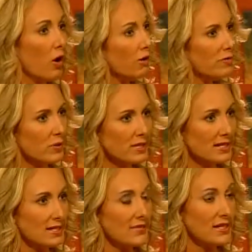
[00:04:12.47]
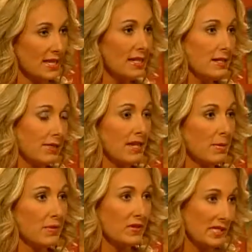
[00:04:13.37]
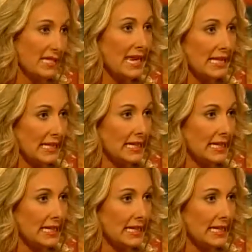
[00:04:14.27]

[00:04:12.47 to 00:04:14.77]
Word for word: all of those activities, they need to think about this daily.